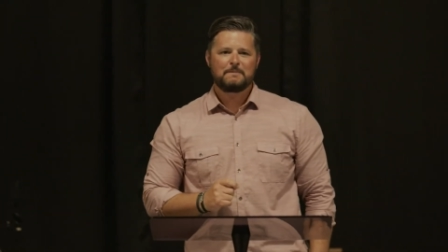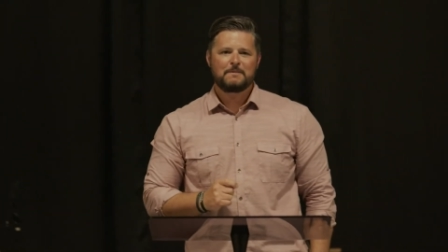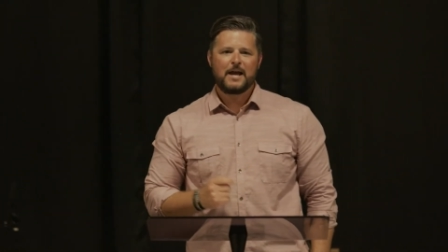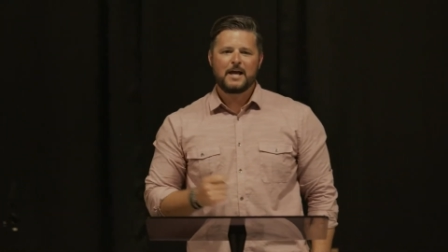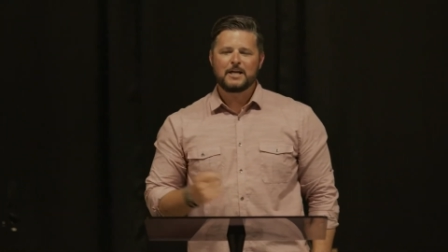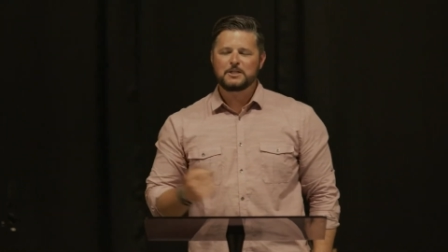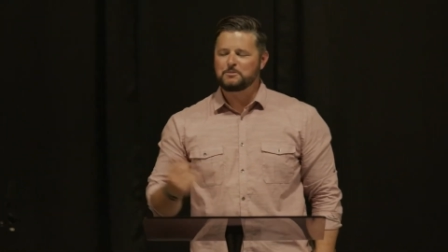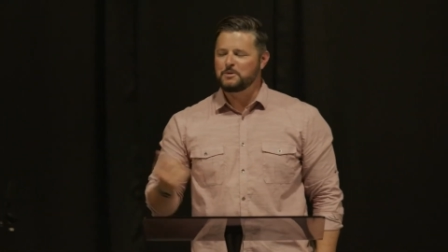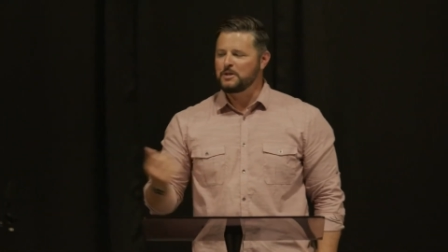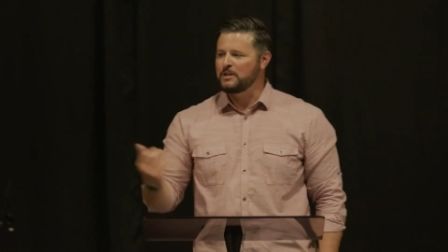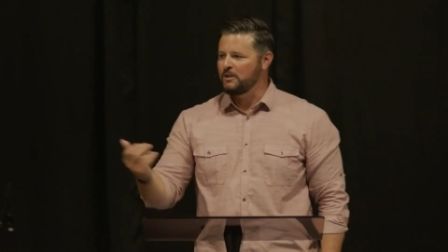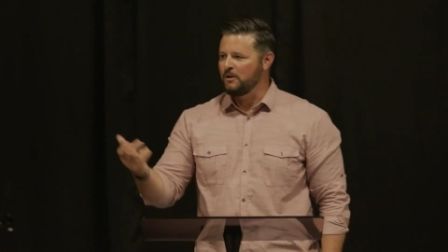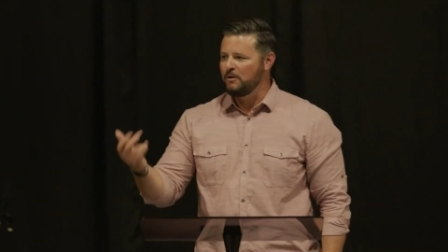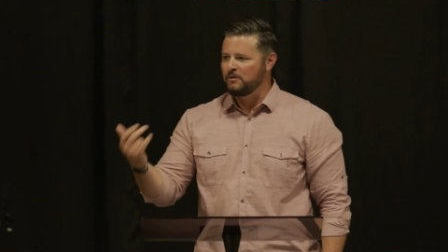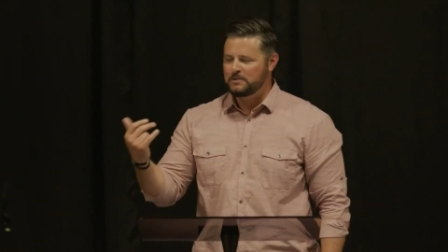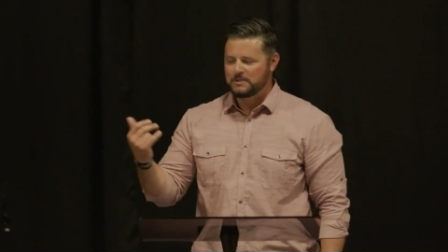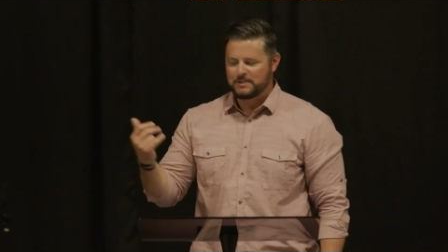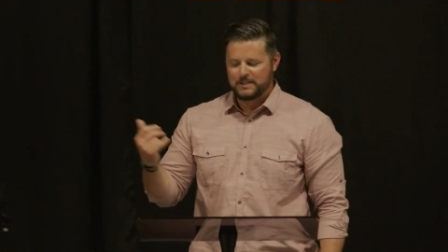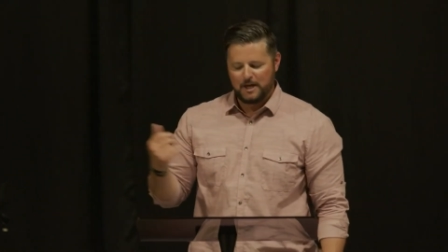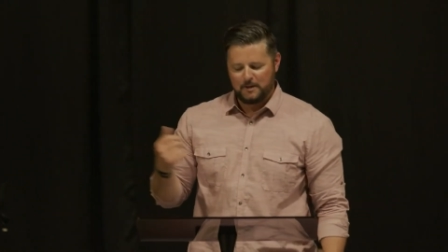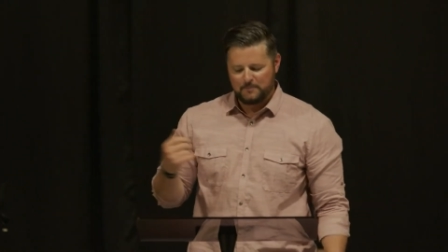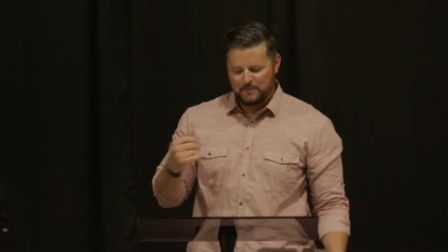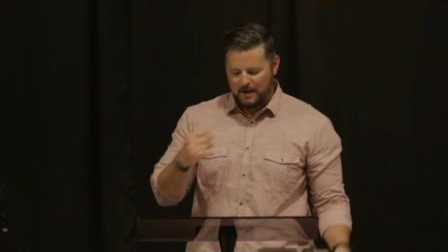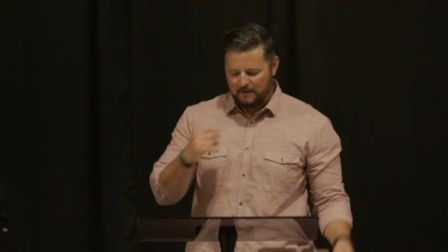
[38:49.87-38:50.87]
Now, as we close
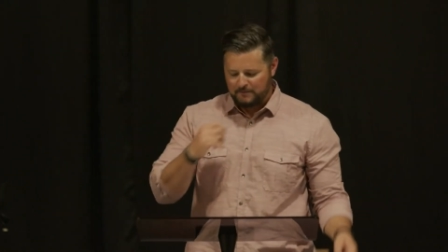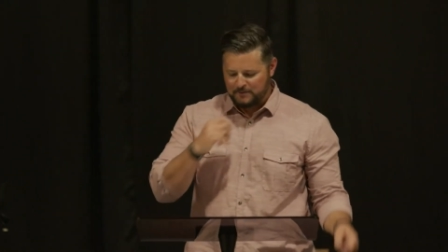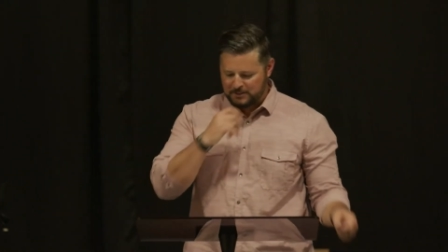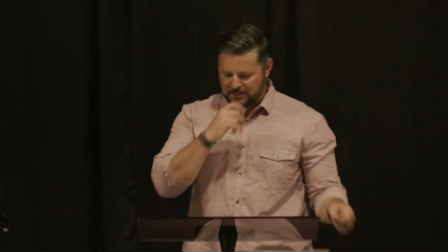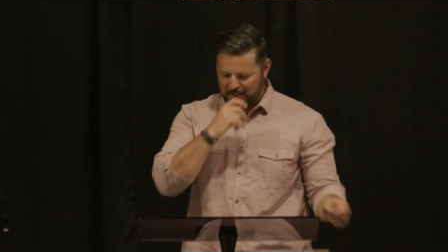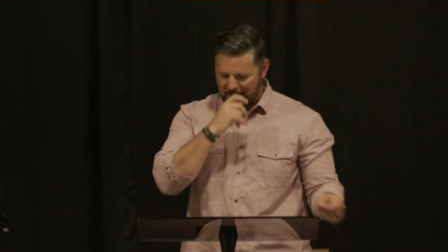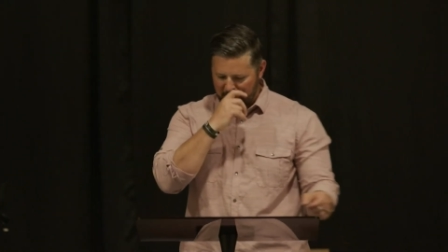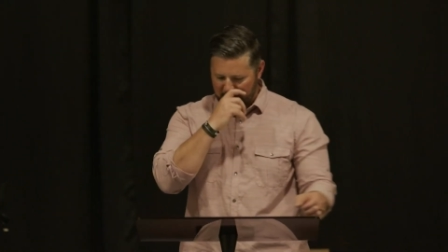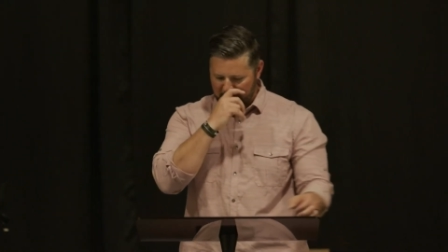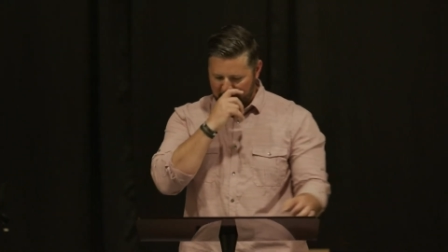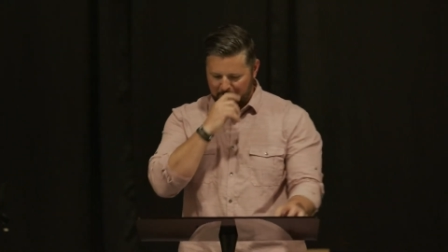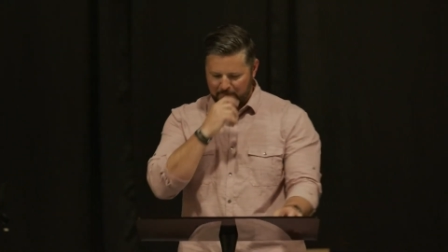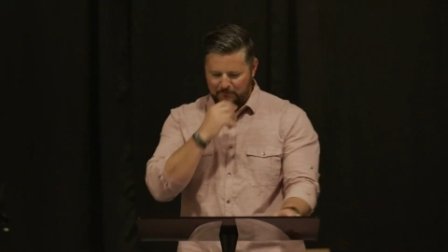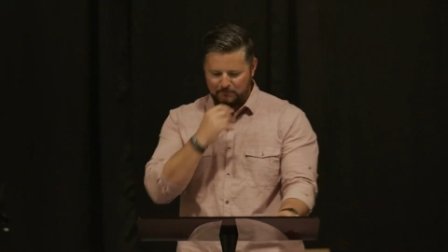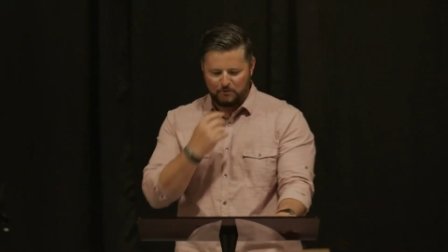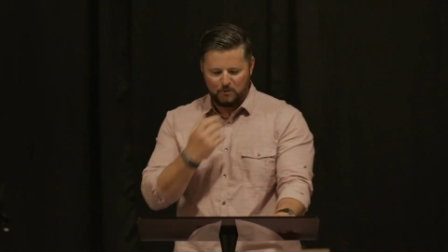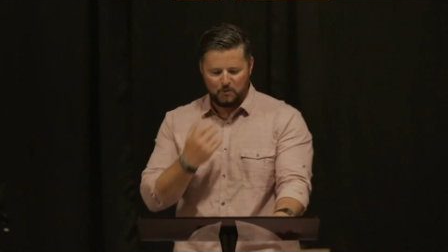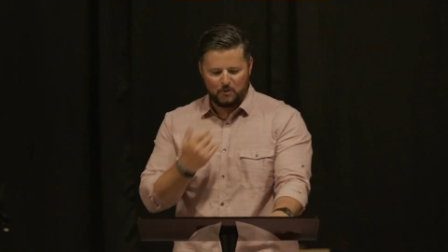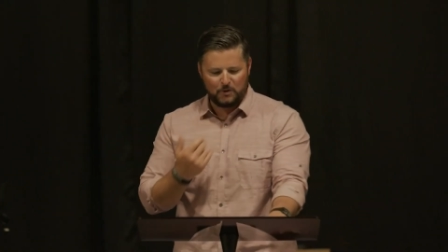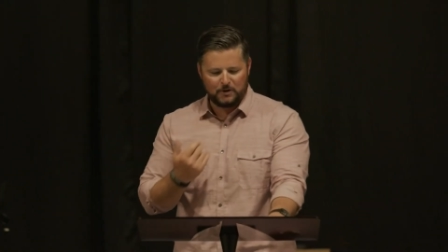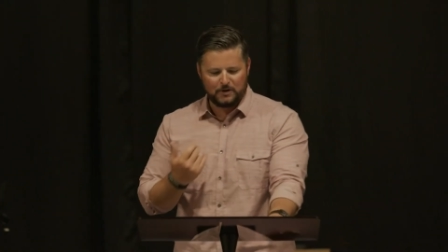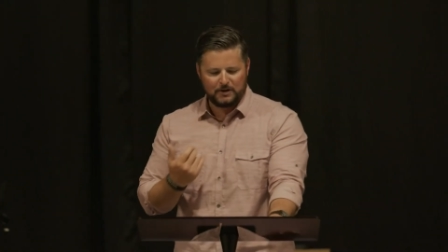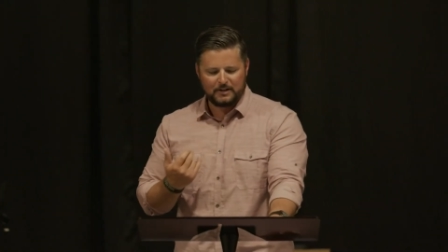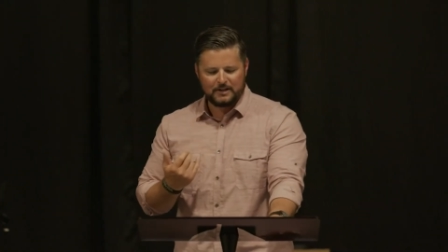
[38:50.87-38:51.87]
today, I'm gonna have Scott come
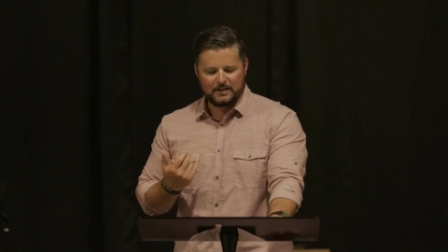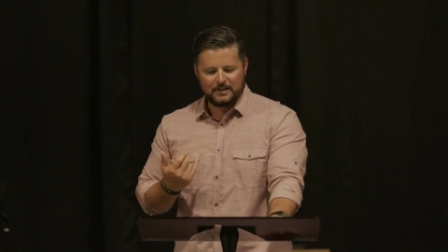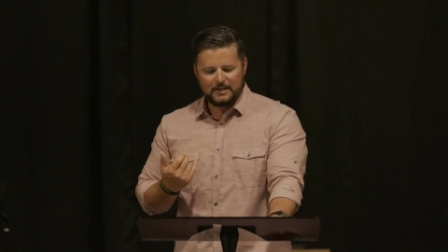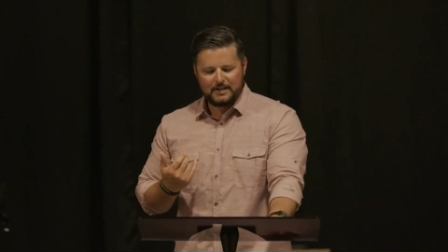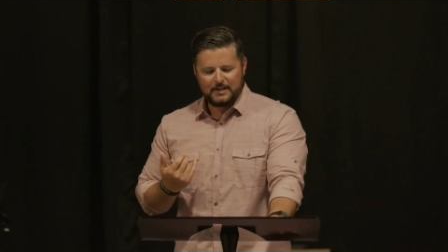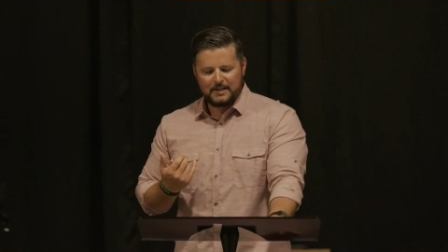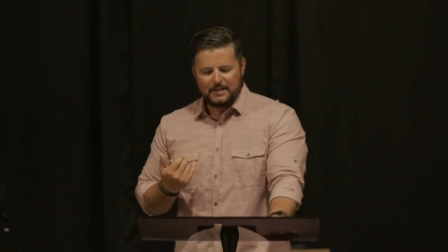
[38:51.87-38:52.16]
forward.